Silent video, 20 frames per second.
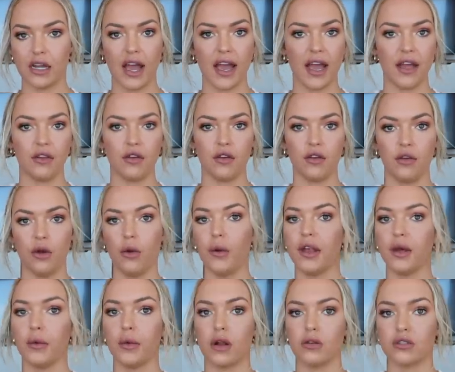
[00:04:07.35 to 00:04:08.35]
I had no
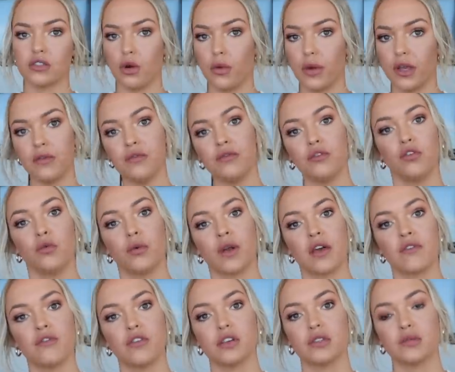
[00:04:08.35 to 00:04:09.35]
idea what I was going in for when
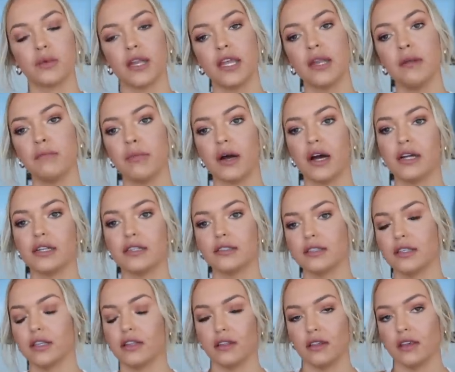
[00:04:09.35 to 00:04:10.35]
I first went in, but
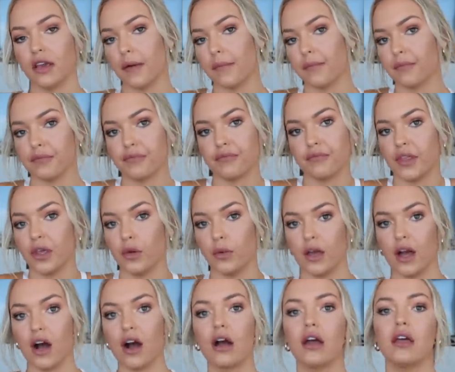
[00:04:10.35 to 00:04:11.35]
yeah, here
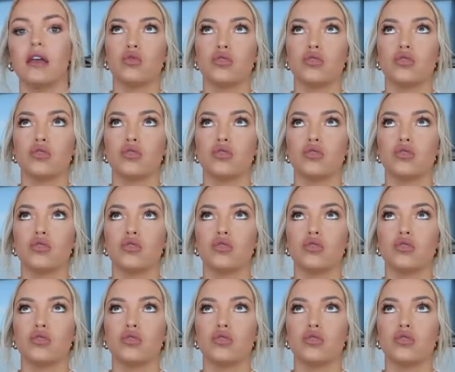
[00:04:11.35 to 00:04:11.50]
we are.